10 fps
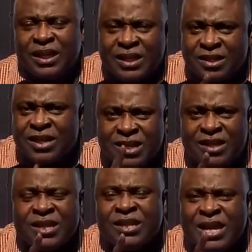in
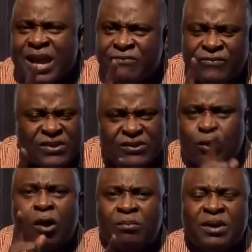every
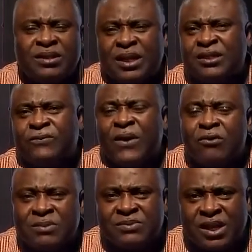storm that he
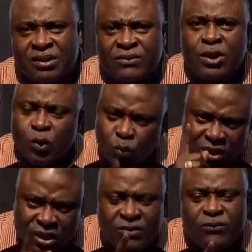found himself,
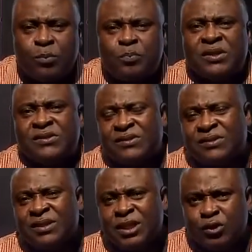will give you
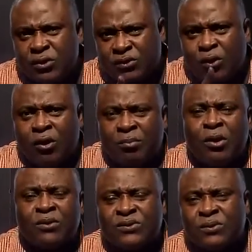peace in your storm
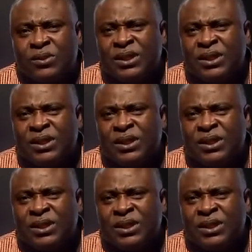also,